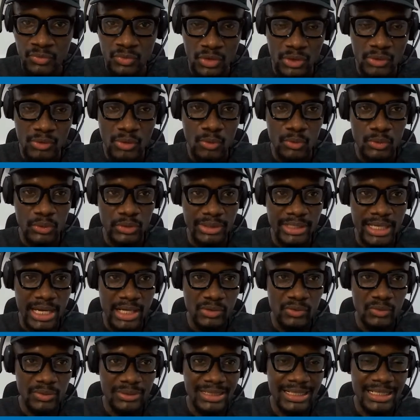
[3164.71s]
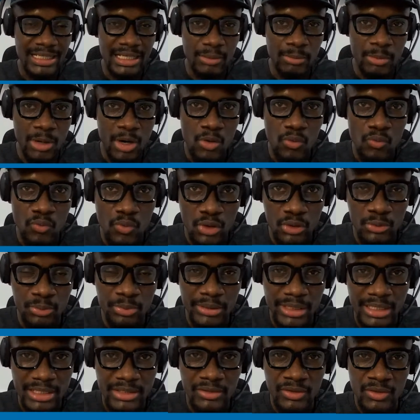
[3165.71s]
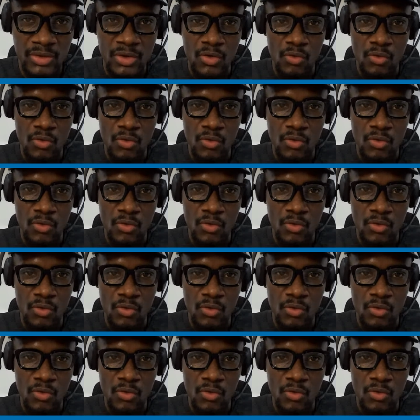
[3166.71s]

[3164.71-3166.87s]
What would you like to learn about WordPress?